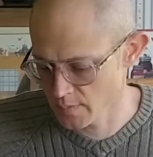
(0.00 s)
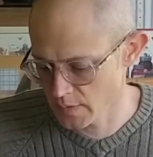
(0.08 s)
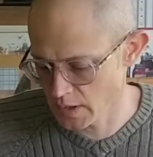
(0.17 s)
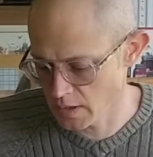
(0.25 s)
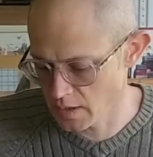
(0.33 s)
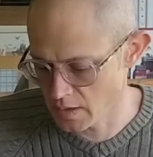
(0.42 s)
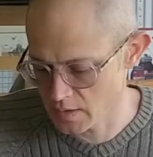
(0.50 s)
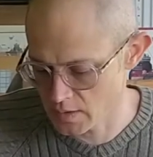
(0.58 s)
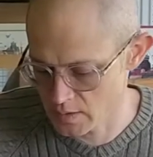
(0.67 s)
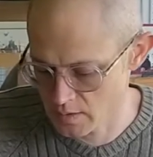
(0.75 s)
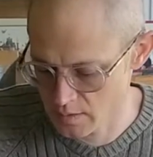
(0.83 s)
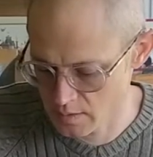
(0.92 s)
I
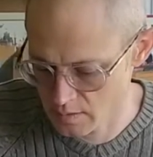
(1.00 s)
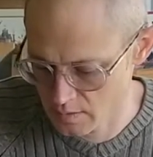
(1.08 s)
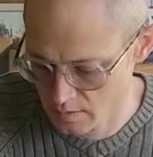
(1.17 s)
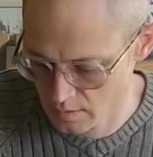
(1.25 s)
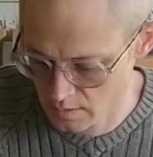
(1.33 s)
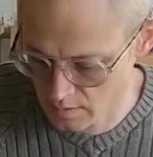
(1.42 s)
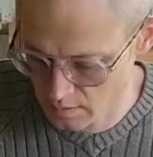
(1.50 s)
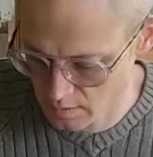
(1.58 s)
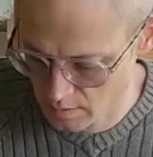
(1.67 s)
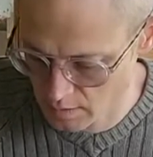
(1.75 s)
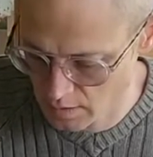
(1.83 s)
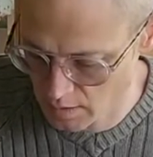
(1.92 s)
guess. I'll
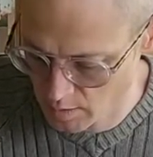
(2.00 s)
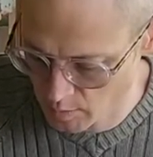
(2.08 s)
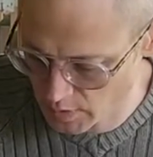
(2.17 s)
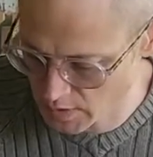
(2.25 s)
clean up the